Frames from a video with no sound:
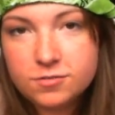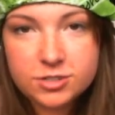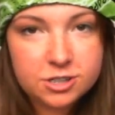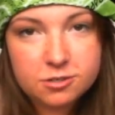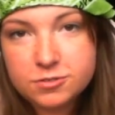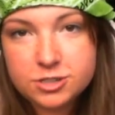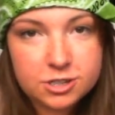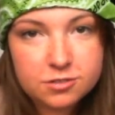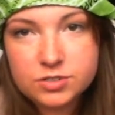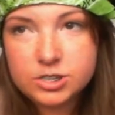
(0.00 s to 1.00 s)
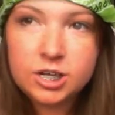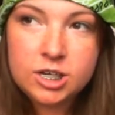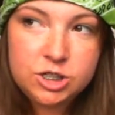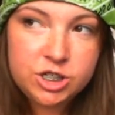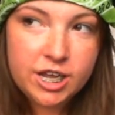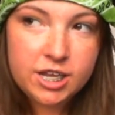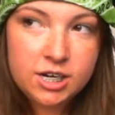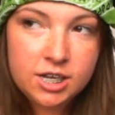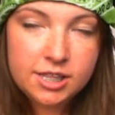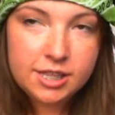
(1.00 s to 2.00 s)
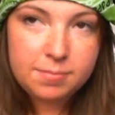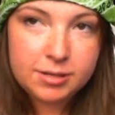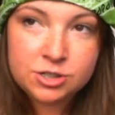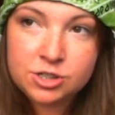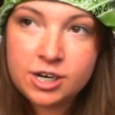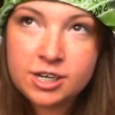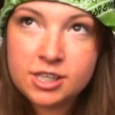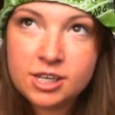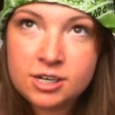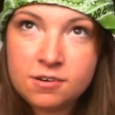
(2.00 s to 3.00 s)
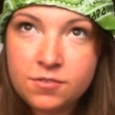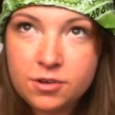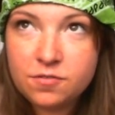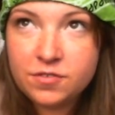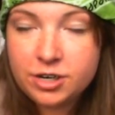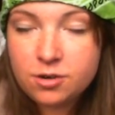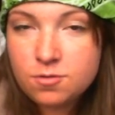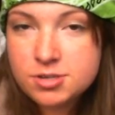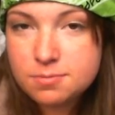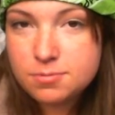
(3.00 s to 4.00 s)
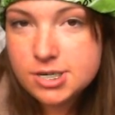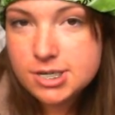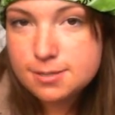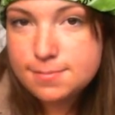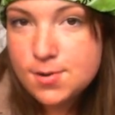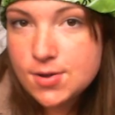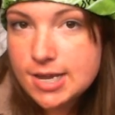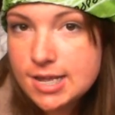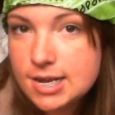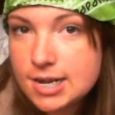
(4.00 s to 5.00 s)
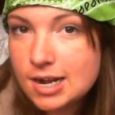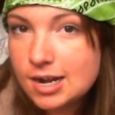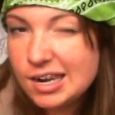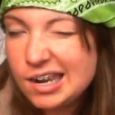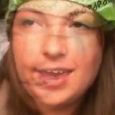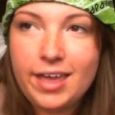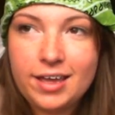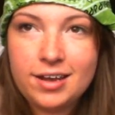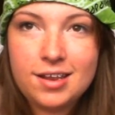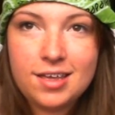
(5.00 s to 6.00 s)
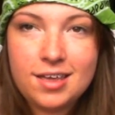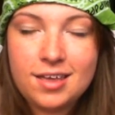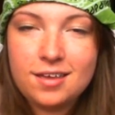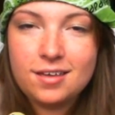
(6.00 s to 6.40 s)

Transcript: For sure. Jen, the picture at the end of your video was pretty smoking. Andy,